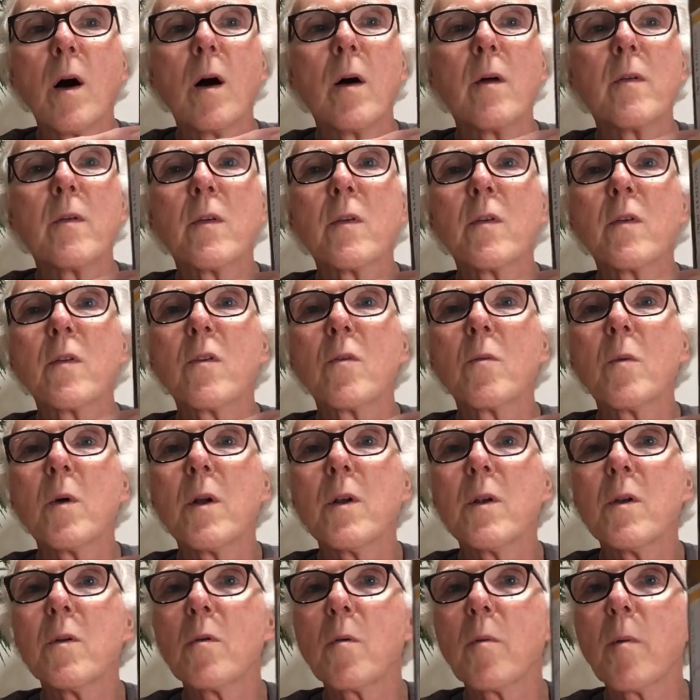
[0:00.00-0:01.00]
this is the one
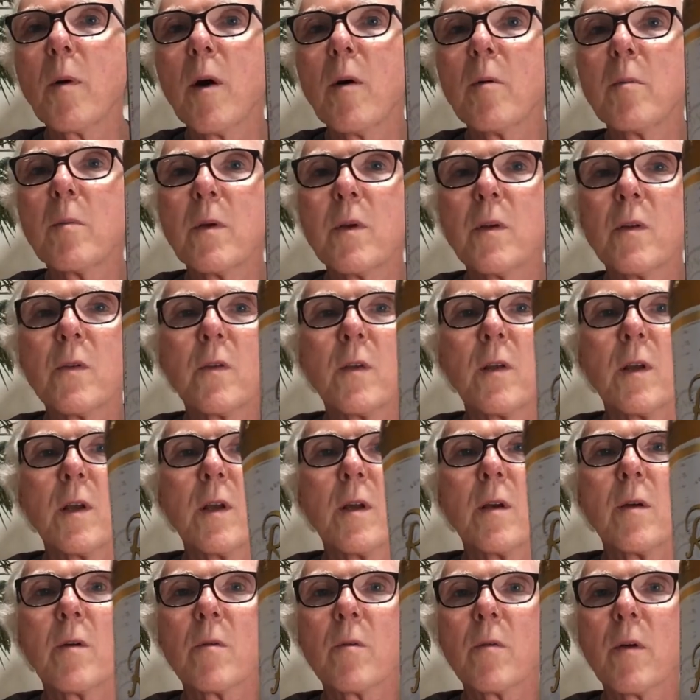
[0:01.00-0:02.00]
you will probably
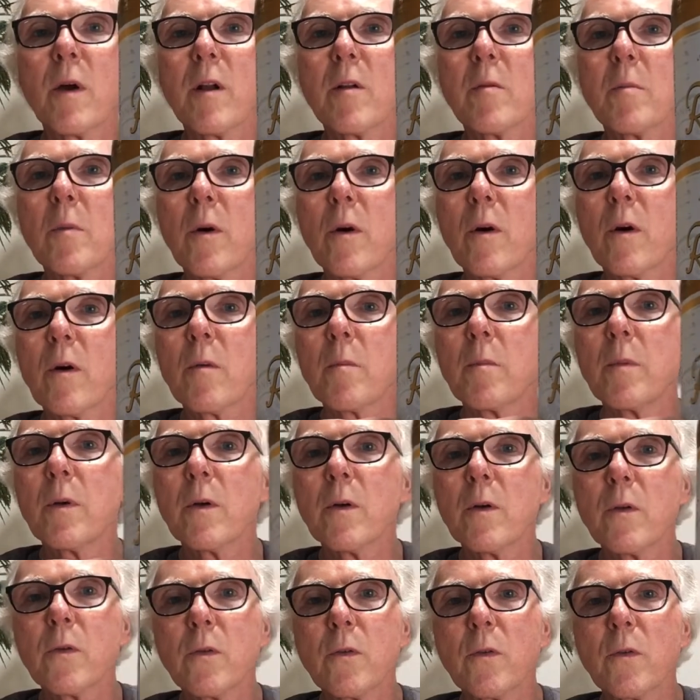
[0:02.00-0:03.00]
see, Radeberger
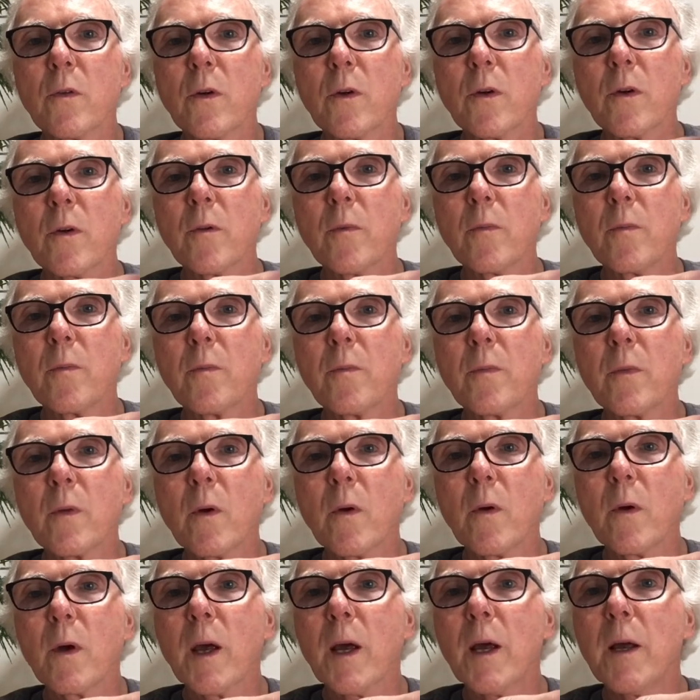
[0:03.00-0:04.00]
Pilsner,
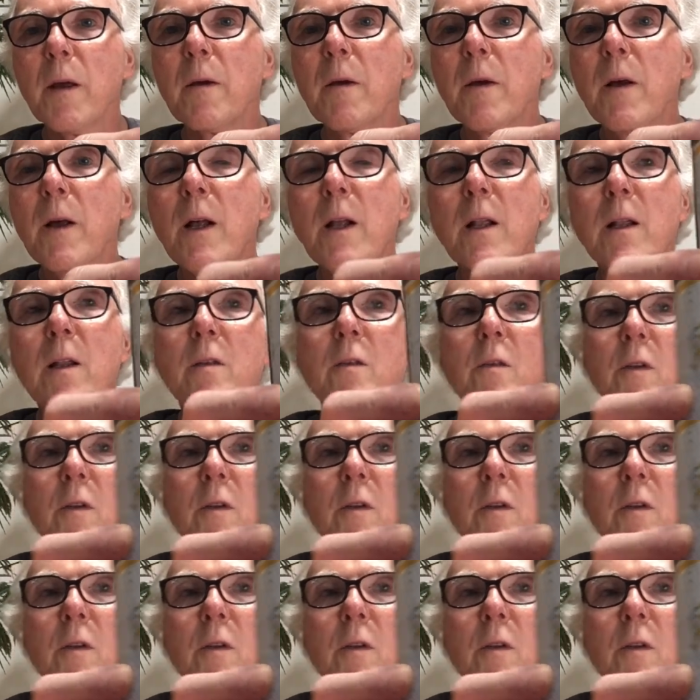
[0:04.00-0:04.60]
okay? Let's